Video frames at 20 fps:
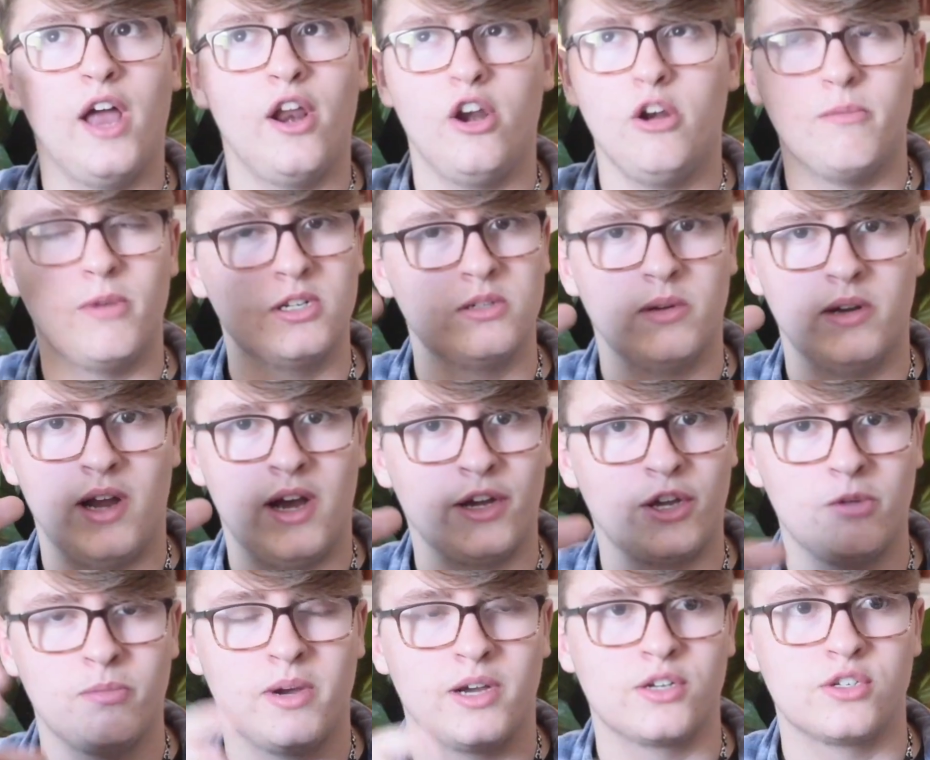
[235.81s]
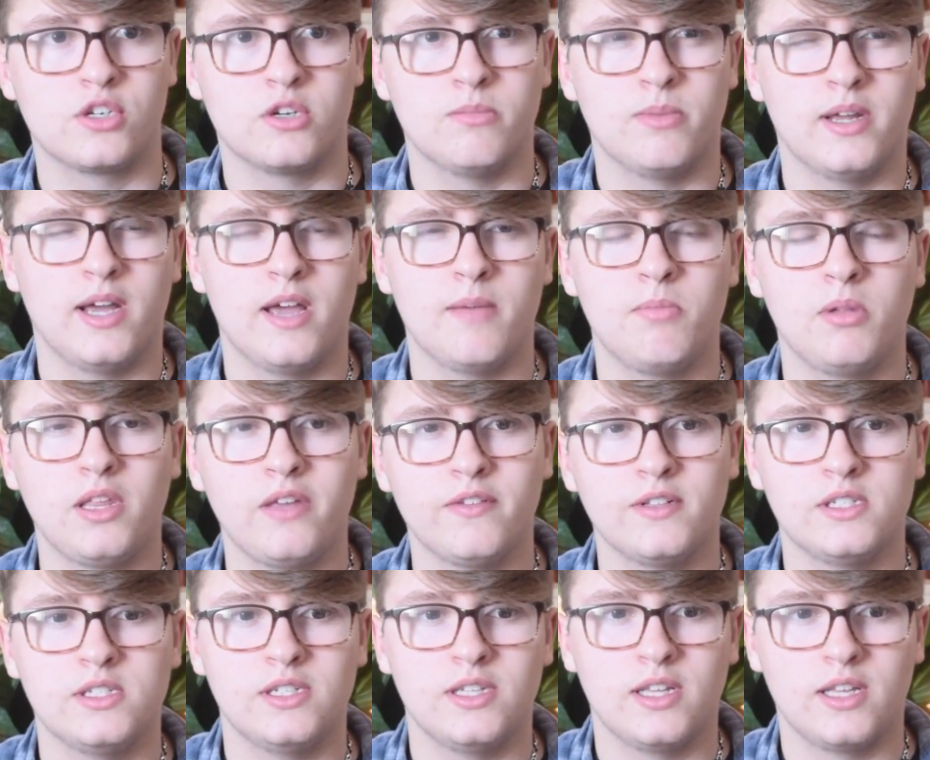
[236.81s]
I don't know much about acupuncture, but I believe
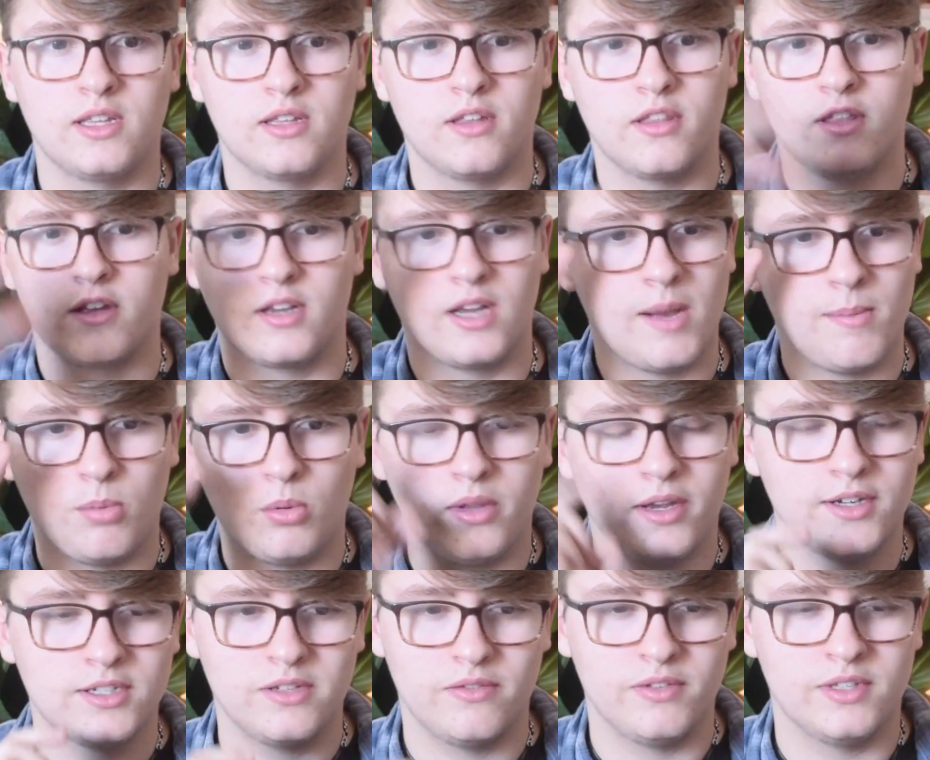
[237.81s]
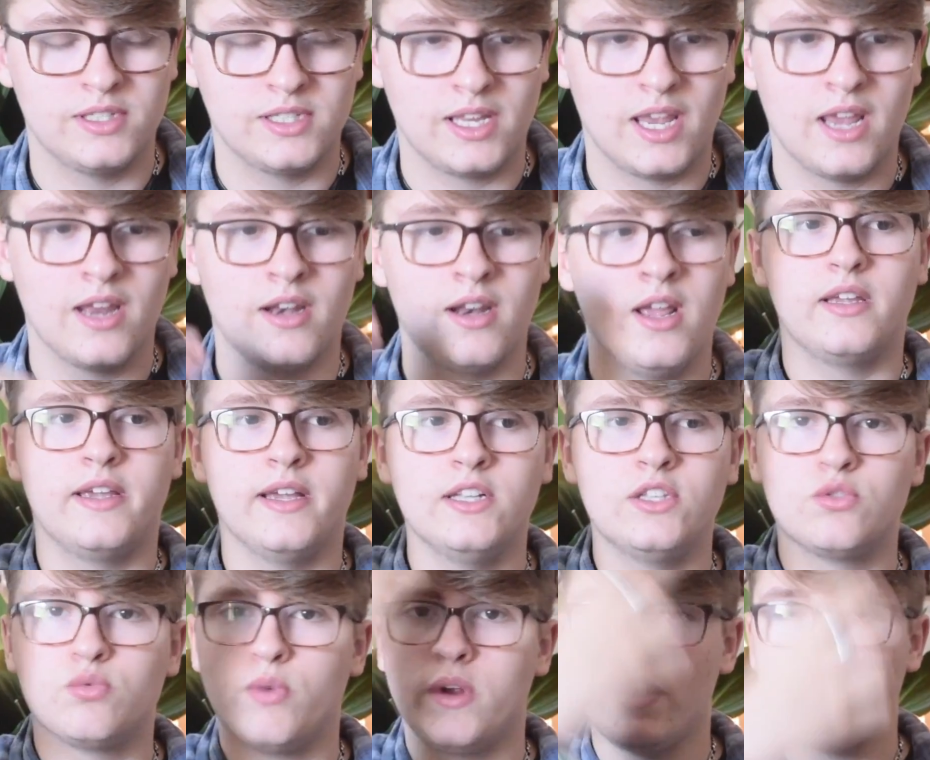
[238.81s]
it's into like a couple layers of the skin.
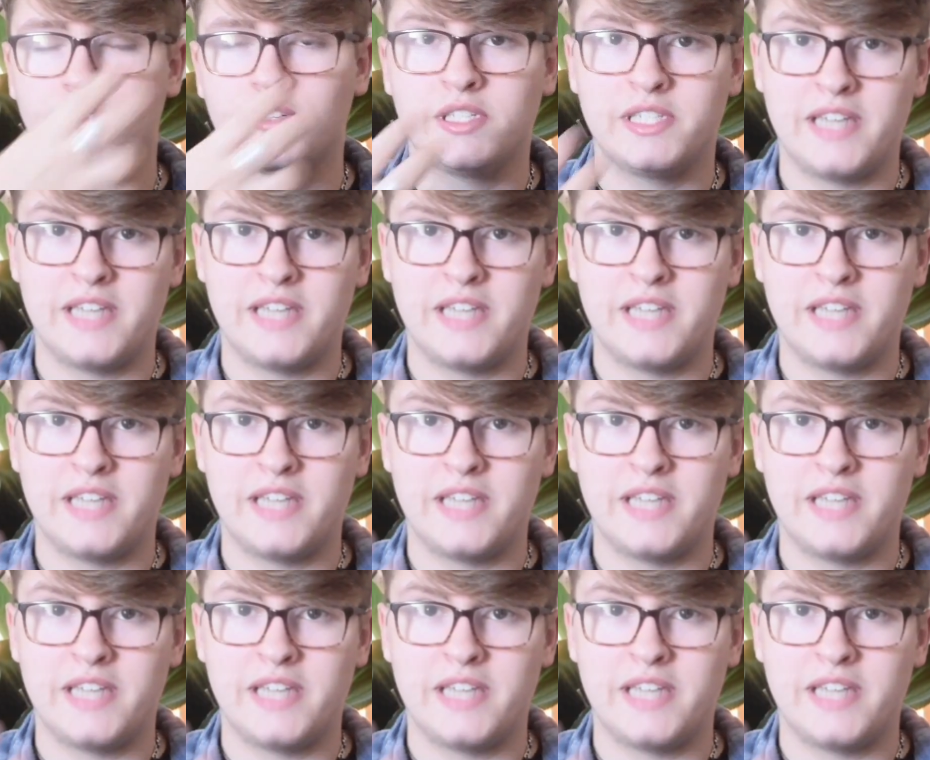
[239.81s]
Gets rid of